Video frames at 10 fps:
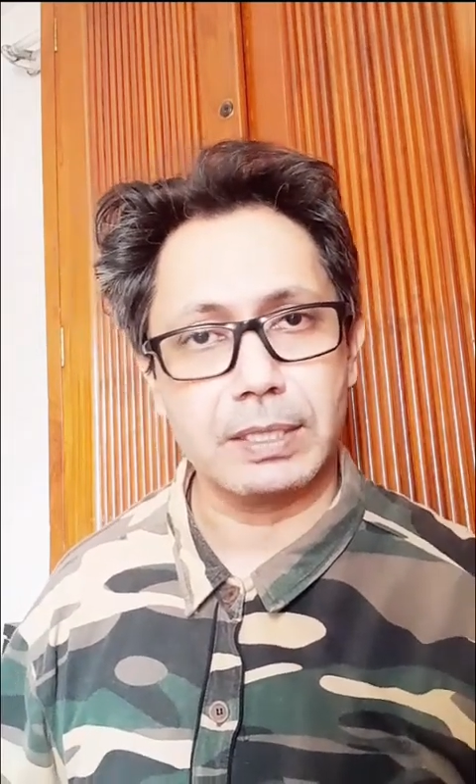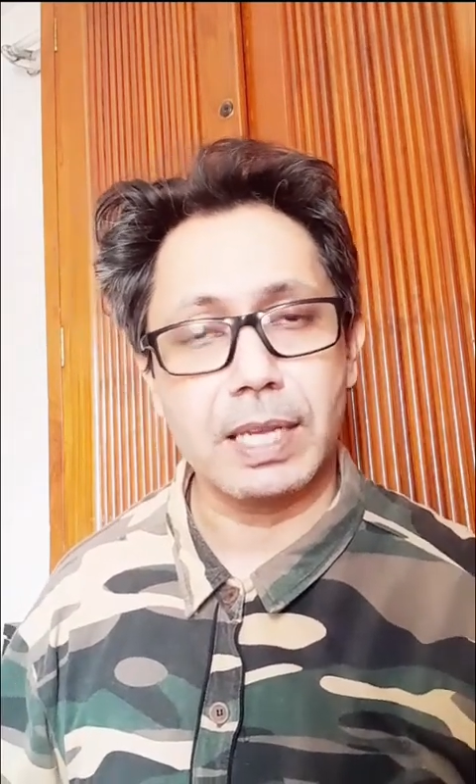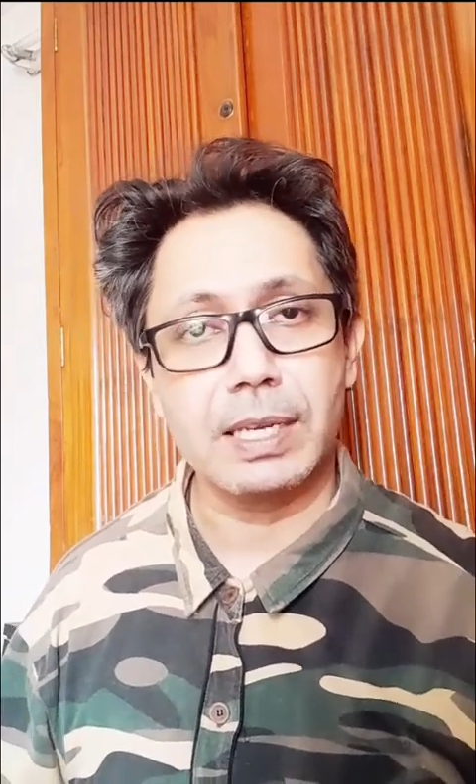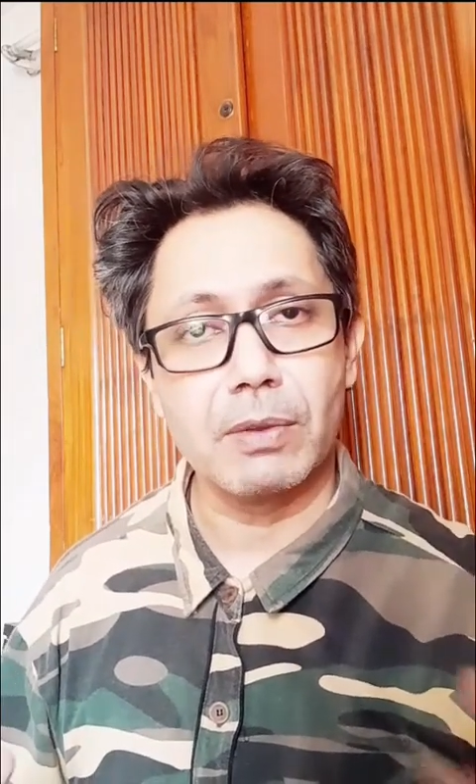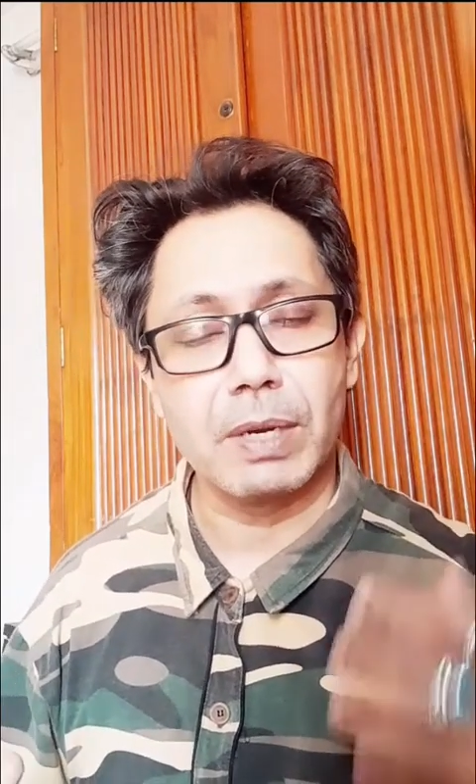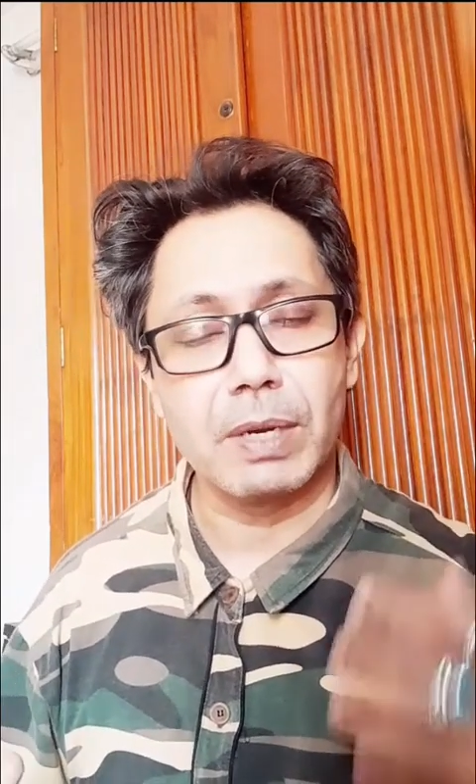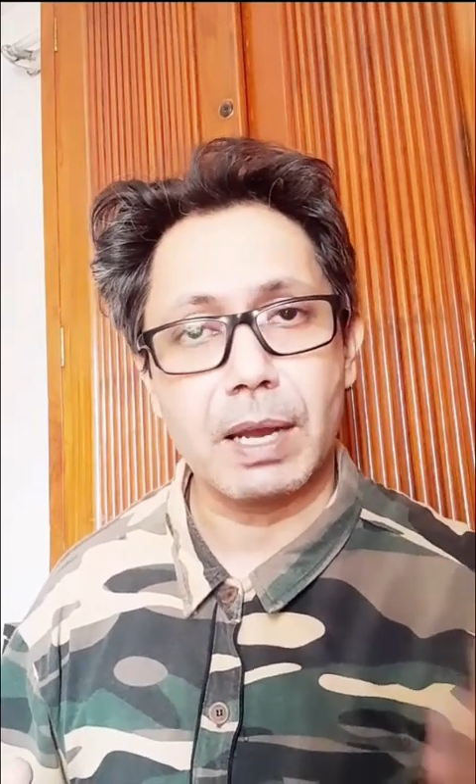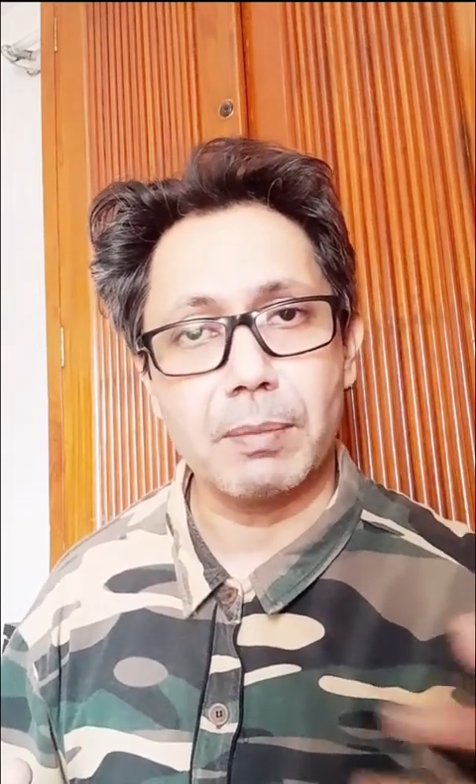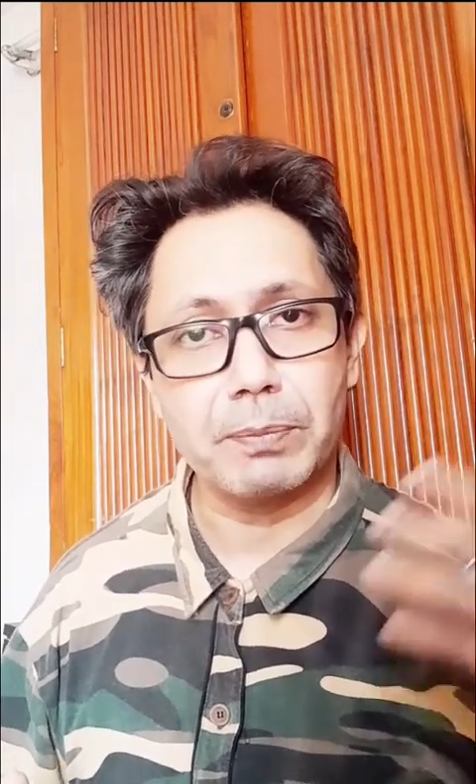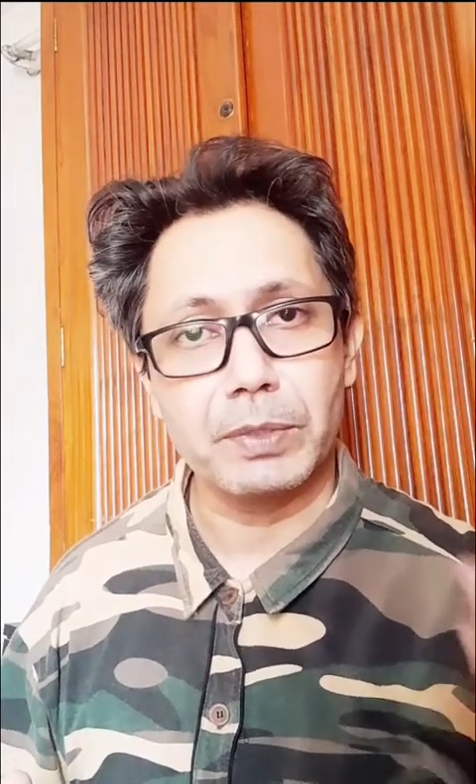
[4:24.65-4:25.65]
then you will
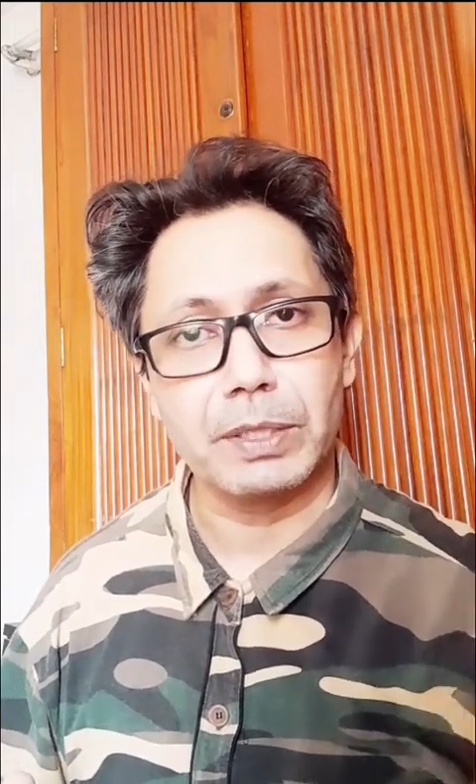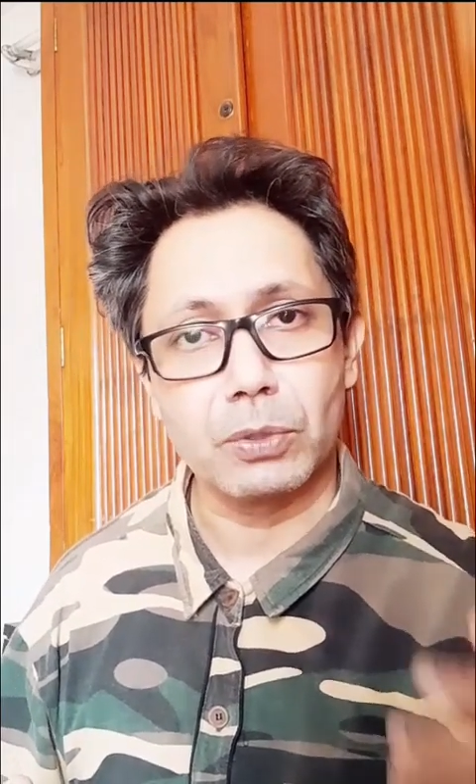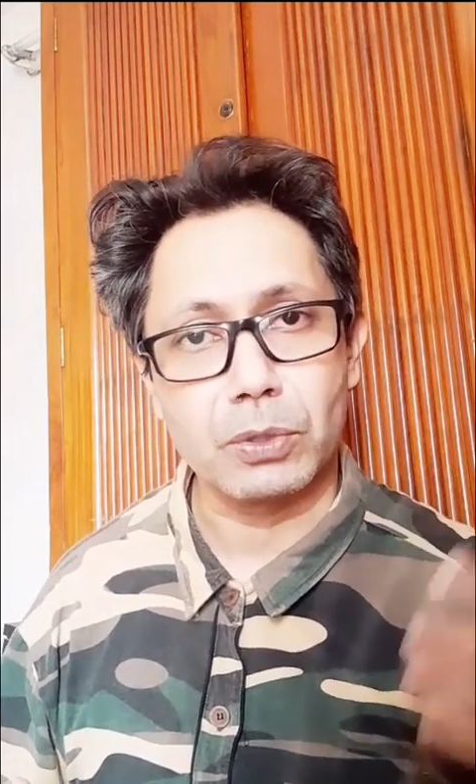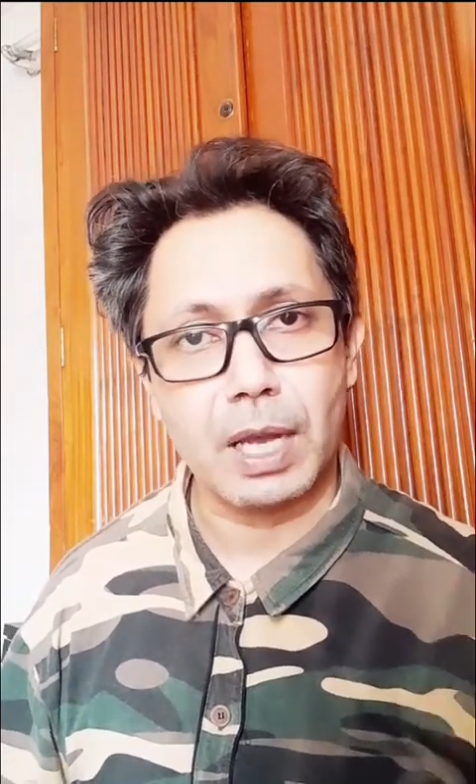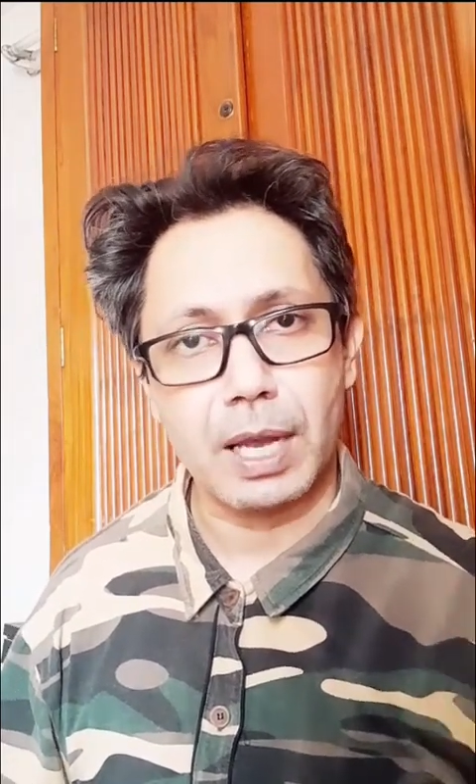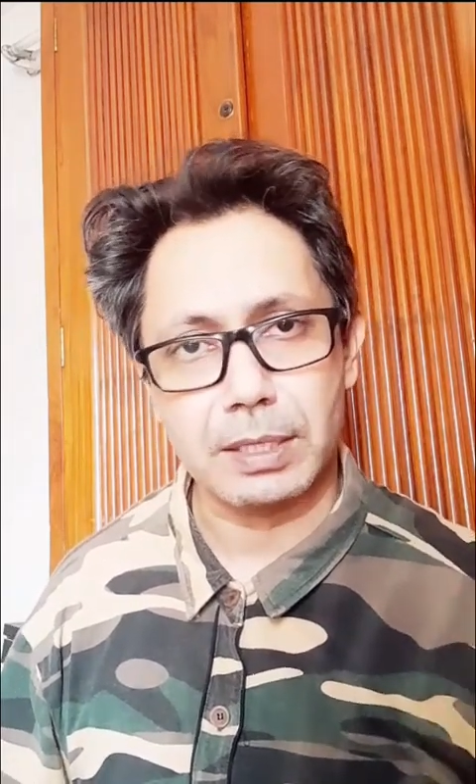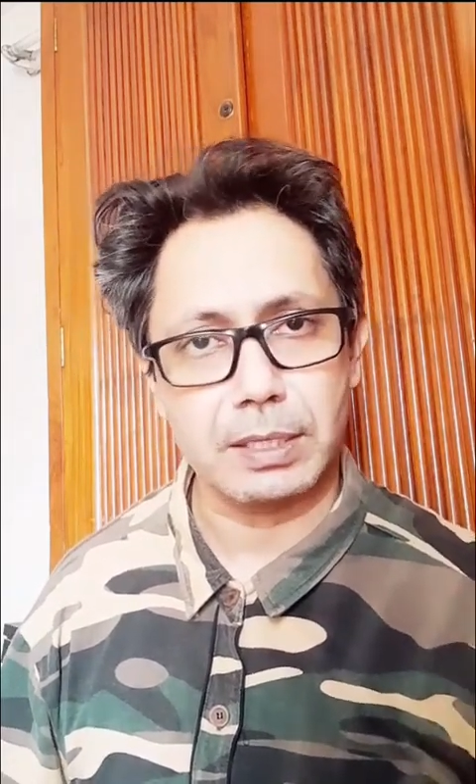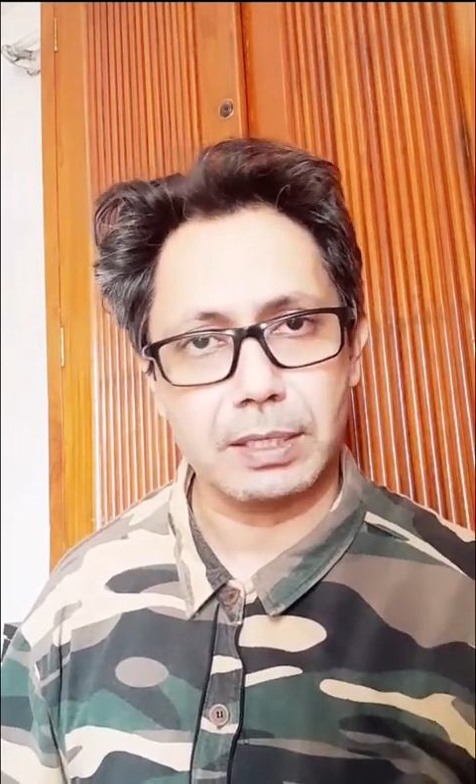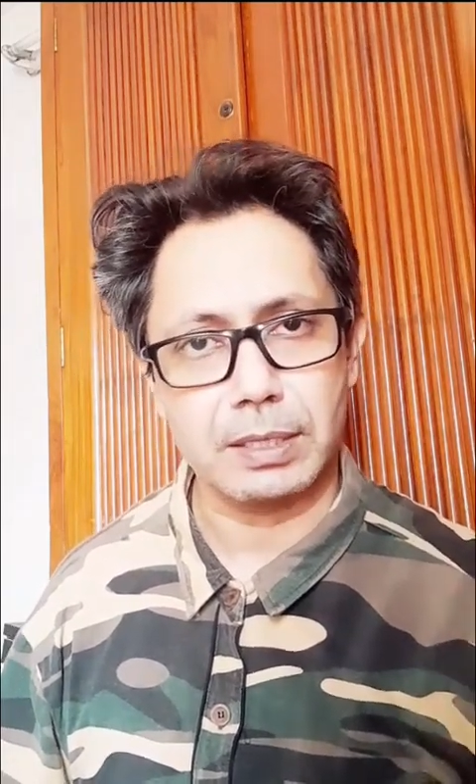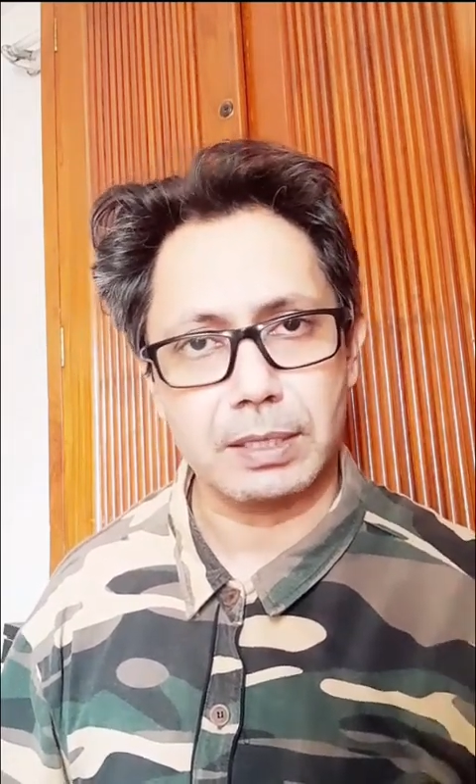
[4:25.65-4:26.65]
come up with those
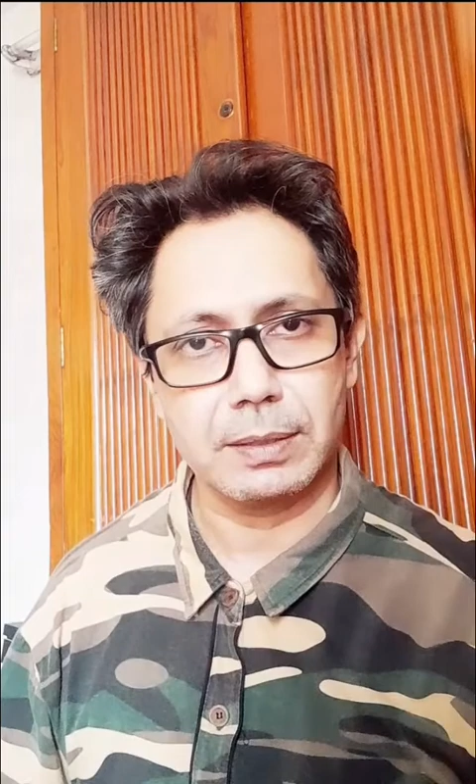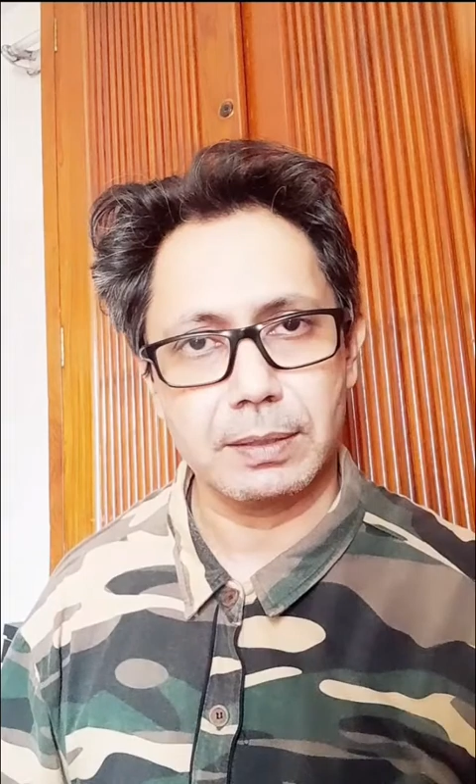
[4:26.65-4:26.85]
answers.